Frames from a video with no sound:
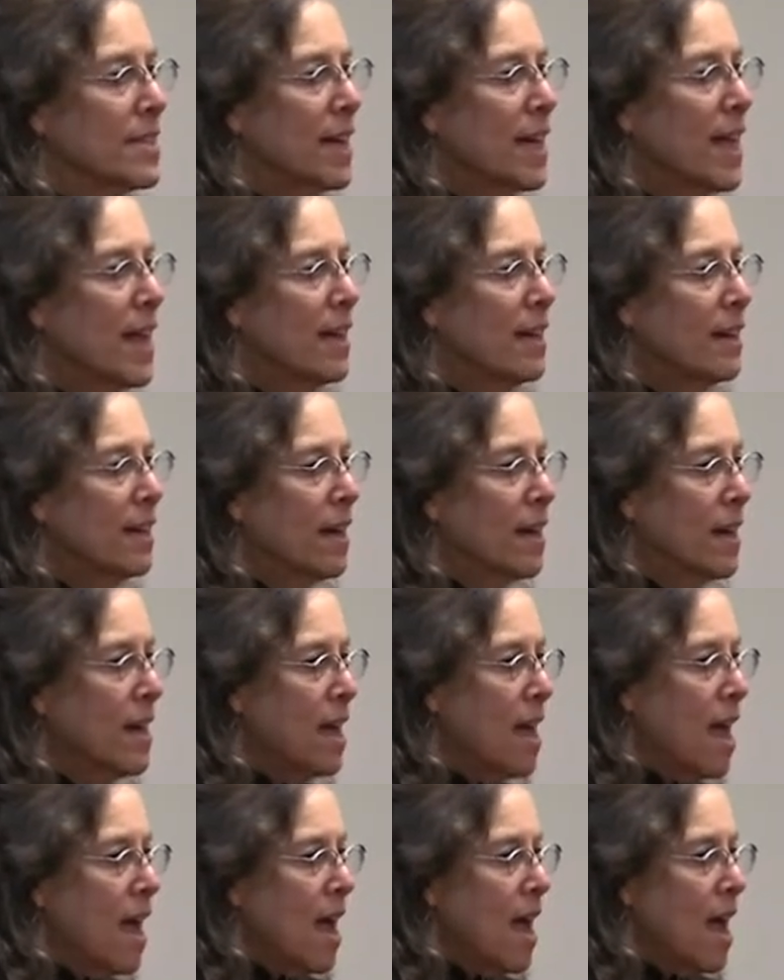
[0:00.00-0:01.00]
And
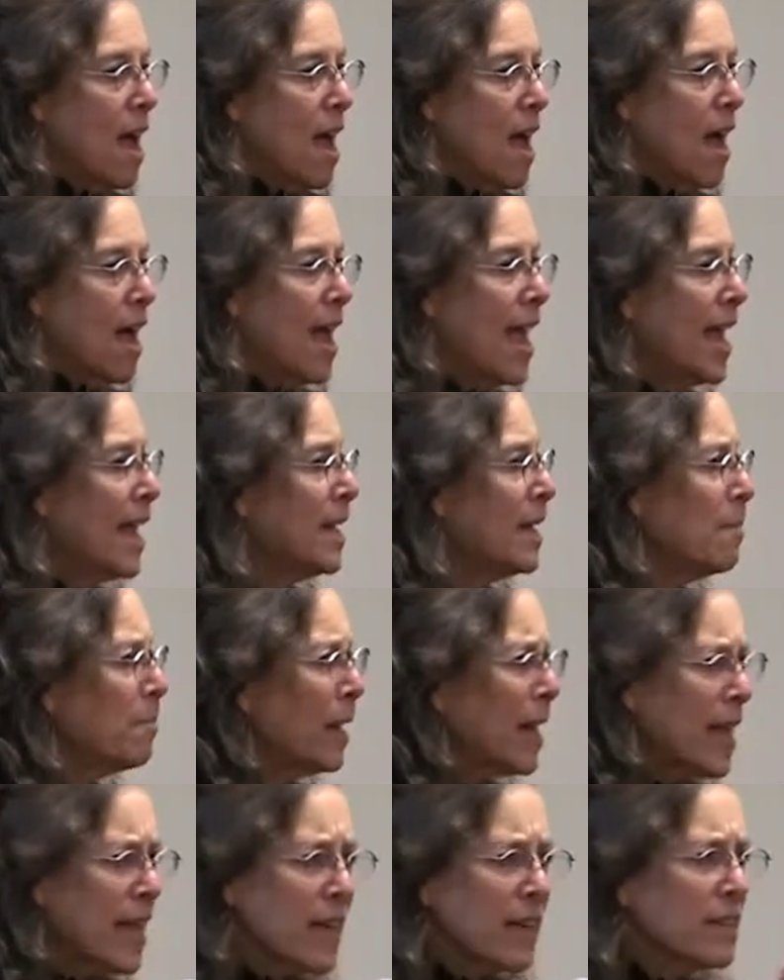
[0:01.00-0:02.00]
uh,
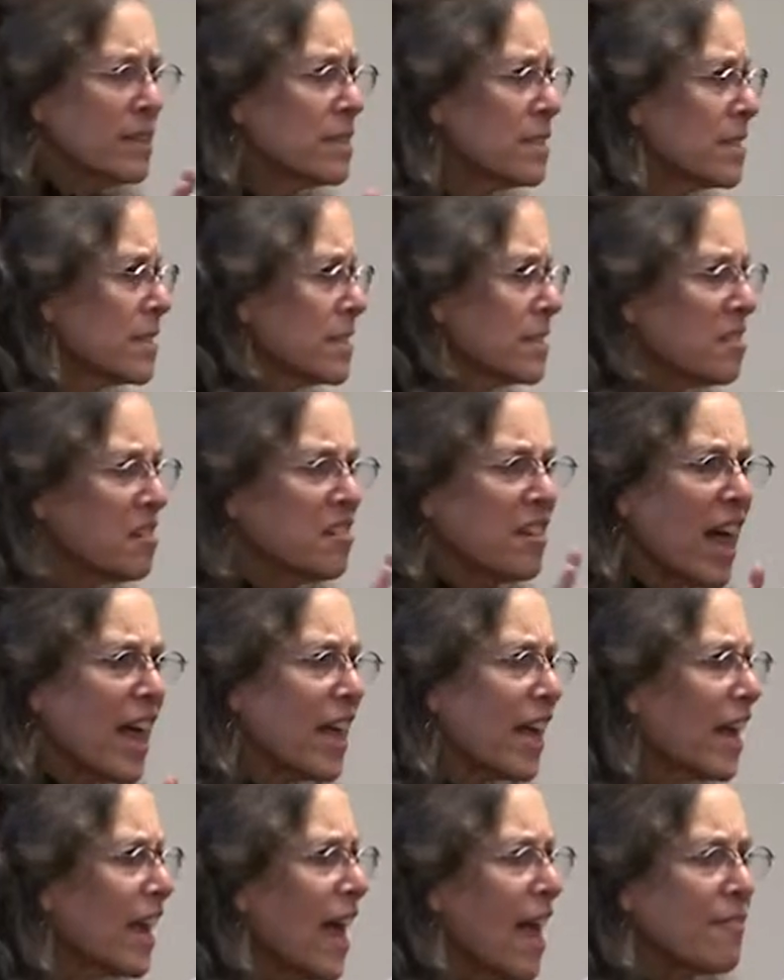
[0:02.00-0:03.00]
anybody else
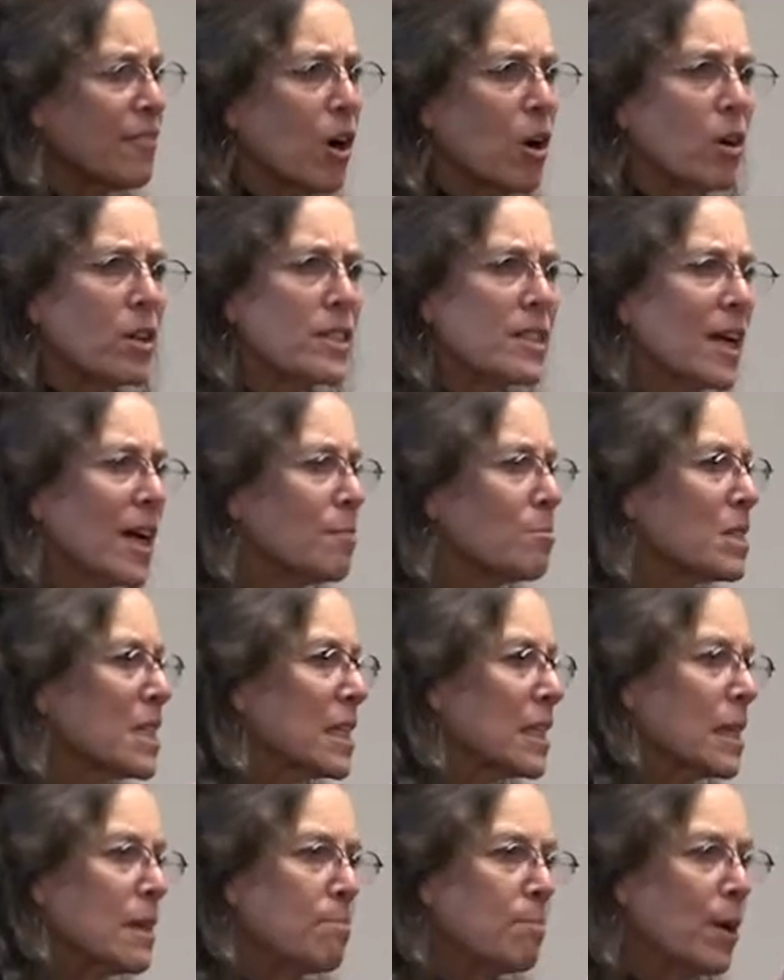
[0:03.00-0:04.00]
like have a hard time
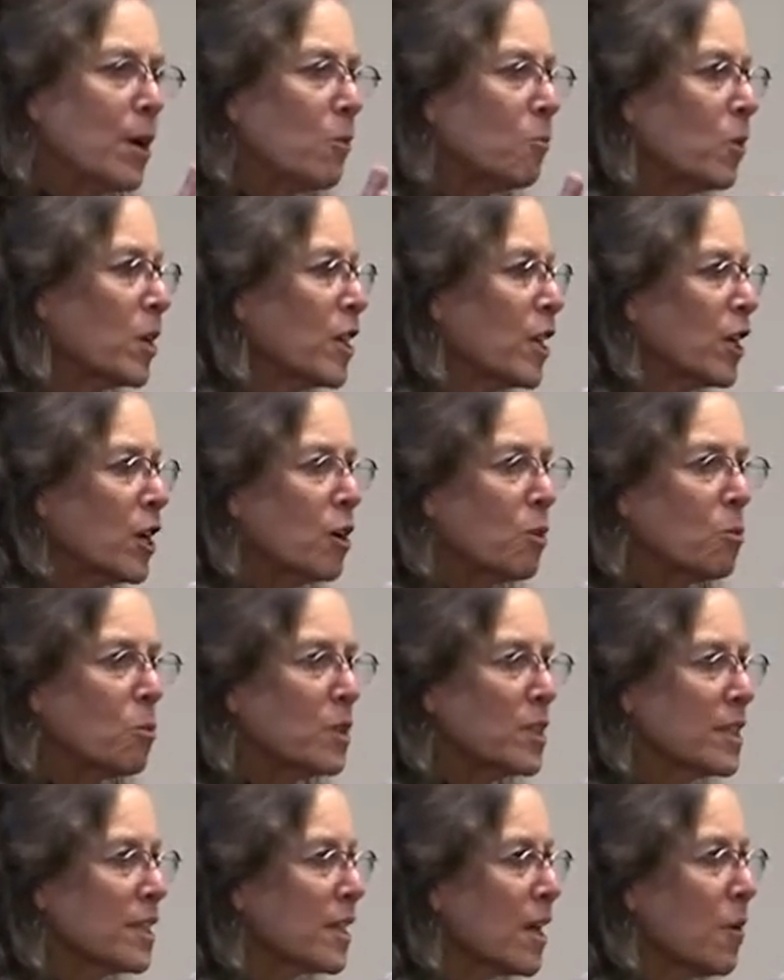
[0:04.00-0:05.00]
sleeping when you know
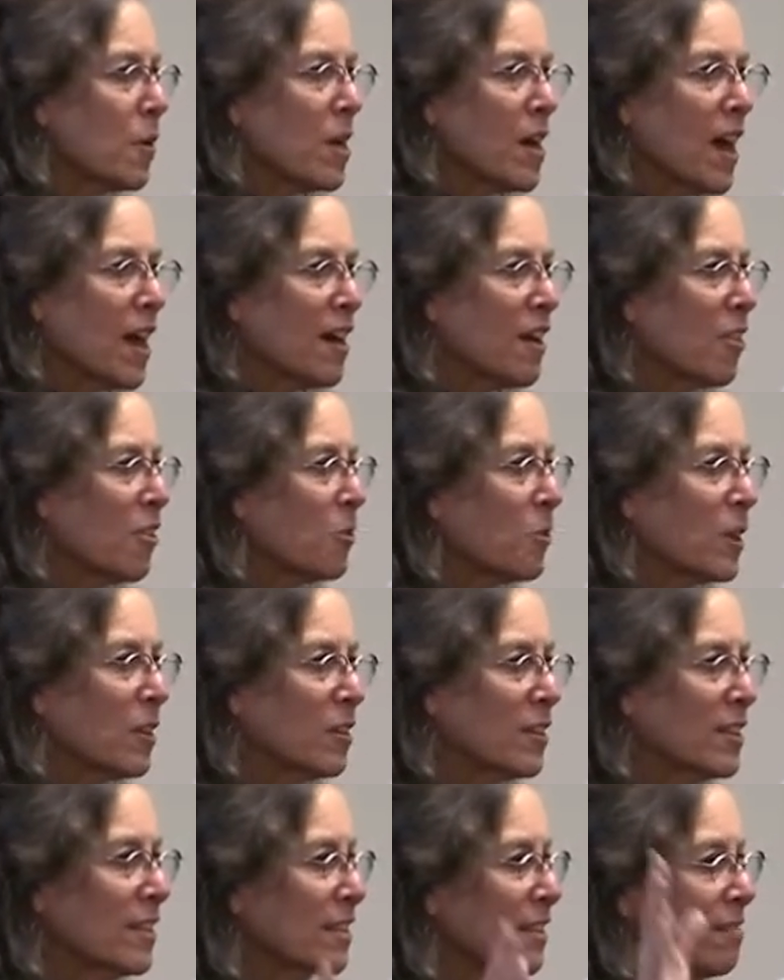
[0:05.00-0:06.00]
what's going on in the
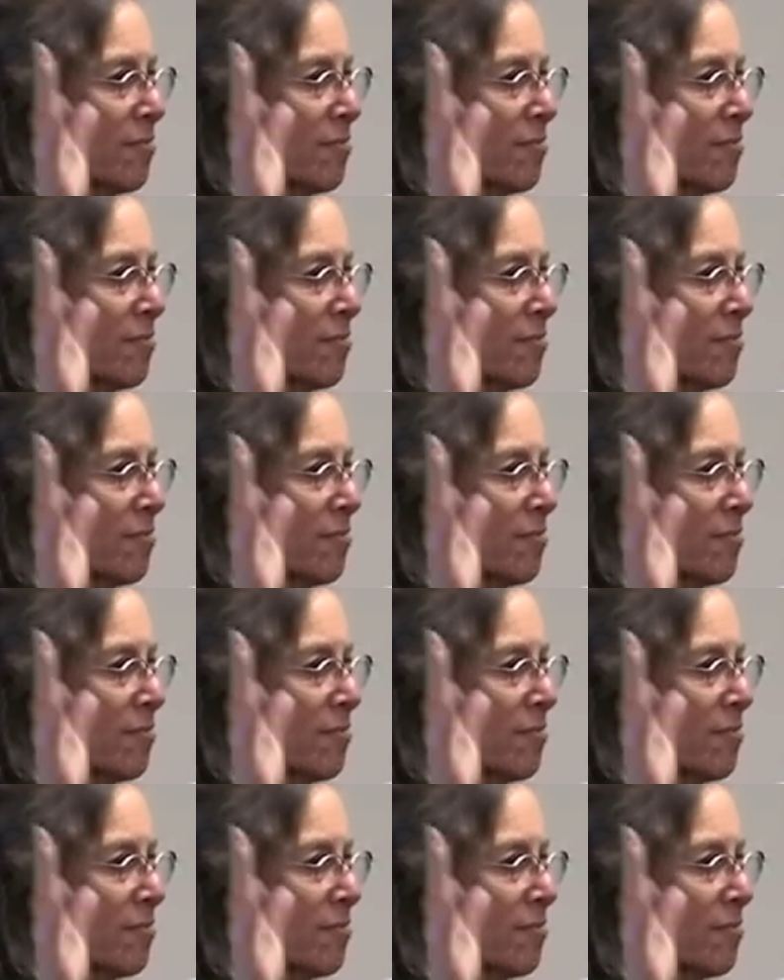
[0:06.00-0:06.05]
world?